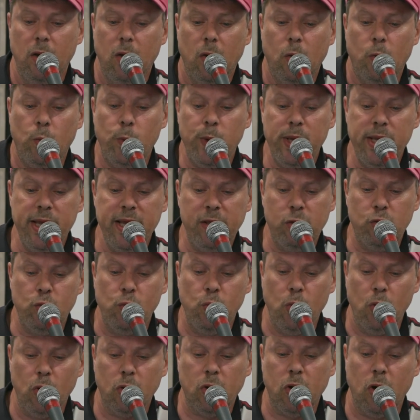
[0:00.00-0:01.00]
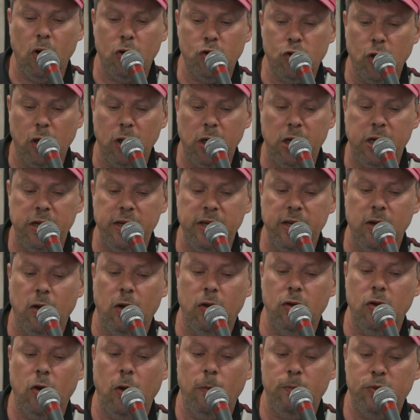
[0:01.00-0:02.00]
We need to work urgently
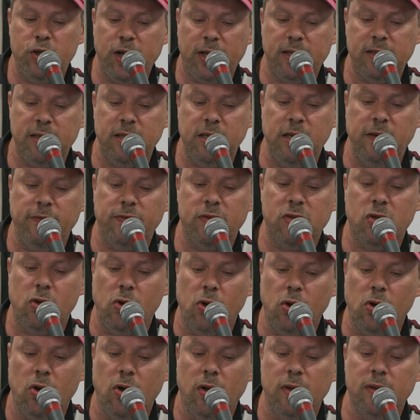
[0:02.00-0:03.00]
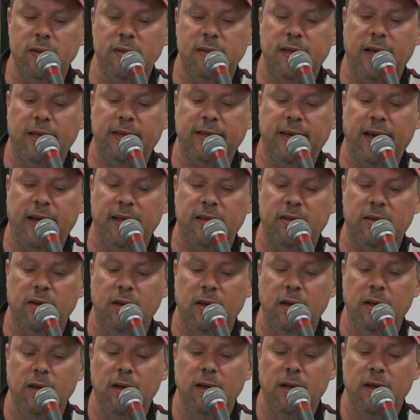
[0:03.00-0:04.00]
on objective slogans that can,
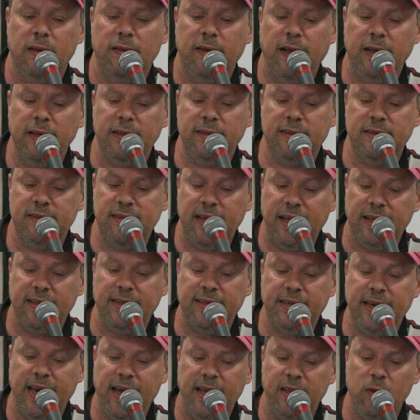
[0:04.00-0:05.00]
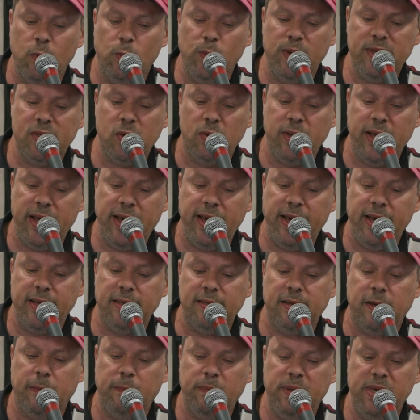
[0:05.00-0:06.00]
that, that can
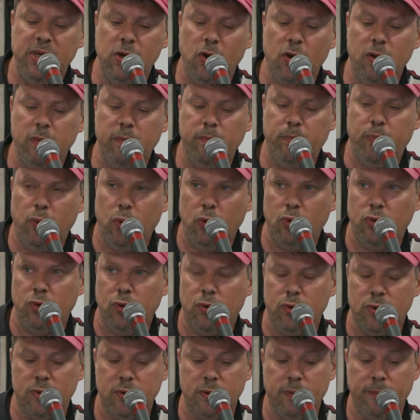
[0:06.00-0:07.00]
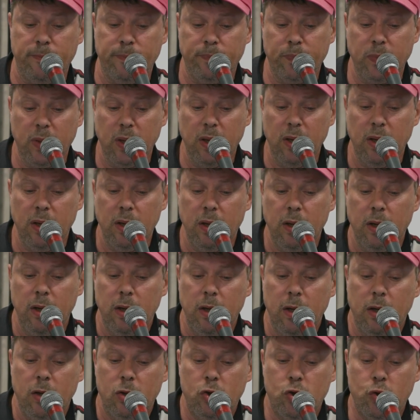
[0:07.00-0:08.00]
resonate beyond borders.
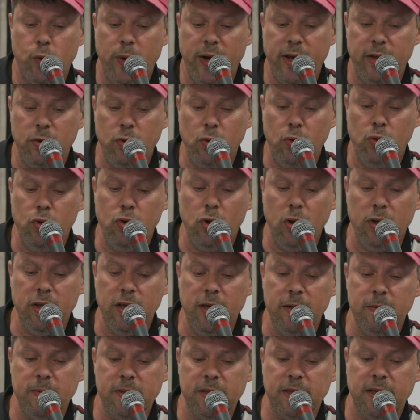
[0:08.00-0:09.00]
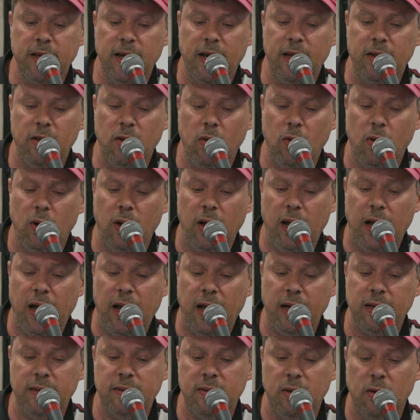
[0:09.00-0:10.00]
Trade unionists can
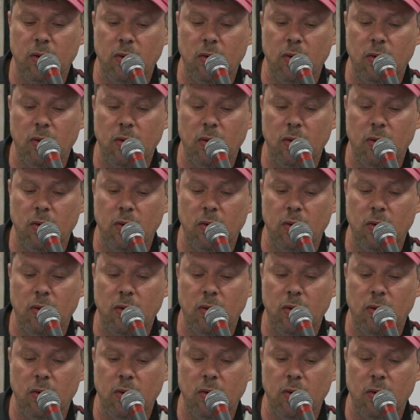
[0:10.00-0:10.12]
act